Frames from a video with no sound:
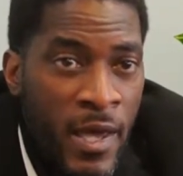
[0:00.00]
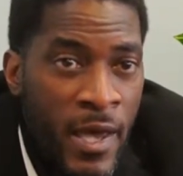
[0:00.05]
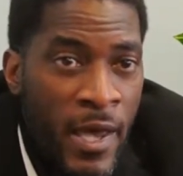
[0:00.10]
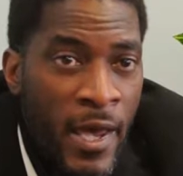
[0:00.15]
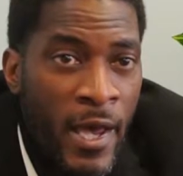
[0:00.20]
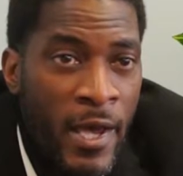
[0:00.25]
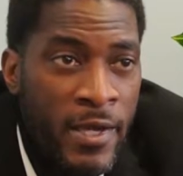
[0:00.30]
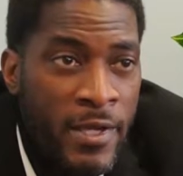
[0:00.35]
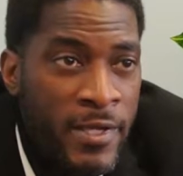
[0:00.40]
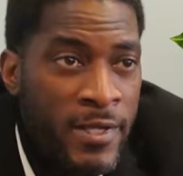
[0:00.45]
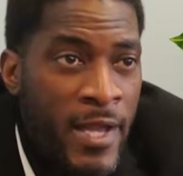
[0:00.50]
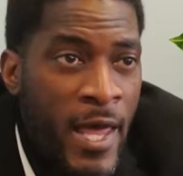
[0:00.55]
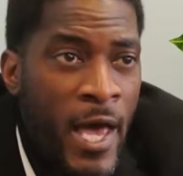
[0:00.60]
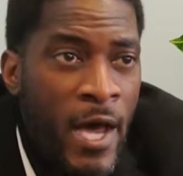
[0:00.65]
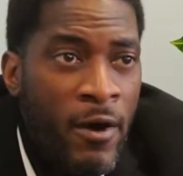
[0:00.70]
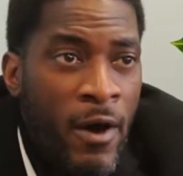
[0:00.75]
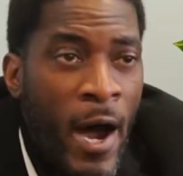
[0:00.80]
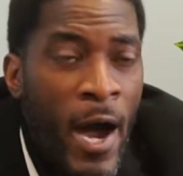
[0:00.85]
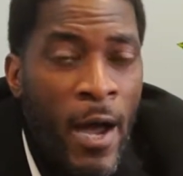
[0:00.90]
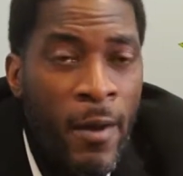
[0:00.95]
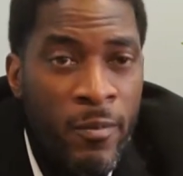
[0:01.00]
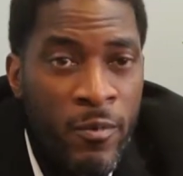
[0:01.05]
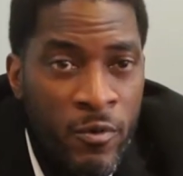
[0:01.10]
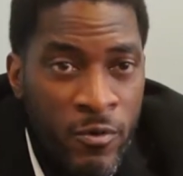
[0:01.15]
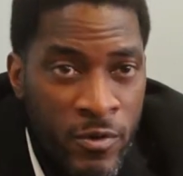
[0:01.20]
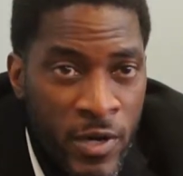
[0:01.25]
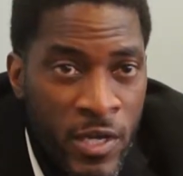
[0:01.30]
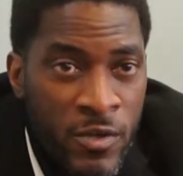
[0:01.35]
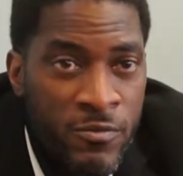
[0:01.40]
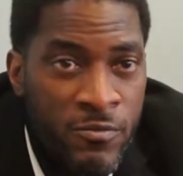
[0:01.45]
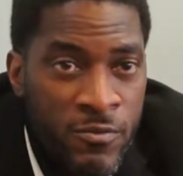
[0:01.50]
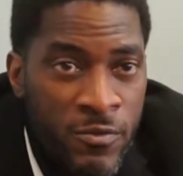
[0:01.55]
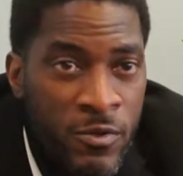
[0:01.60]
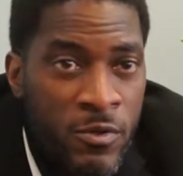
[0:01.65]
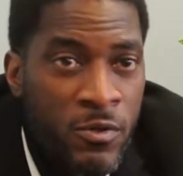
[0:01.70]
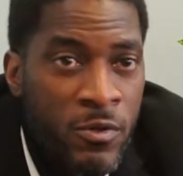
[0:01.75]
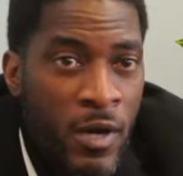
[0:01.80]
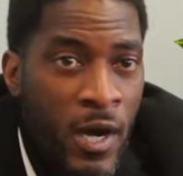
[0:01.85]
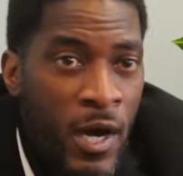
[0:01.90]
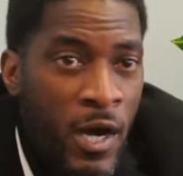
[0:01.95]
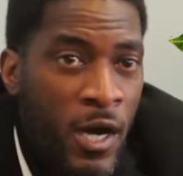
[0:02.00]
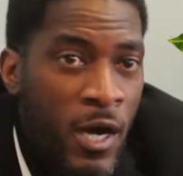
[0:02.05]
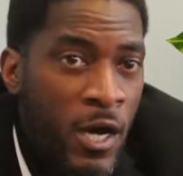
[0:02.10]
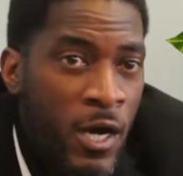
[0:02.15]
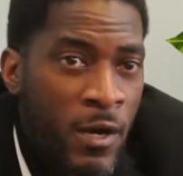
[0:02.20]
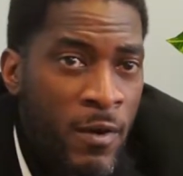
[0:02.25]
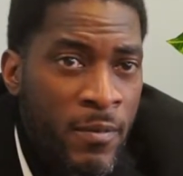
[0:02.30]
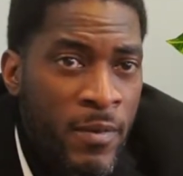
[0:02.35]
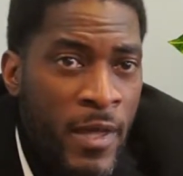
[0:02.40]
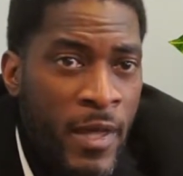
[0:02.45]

And now I'm grateful. Uh,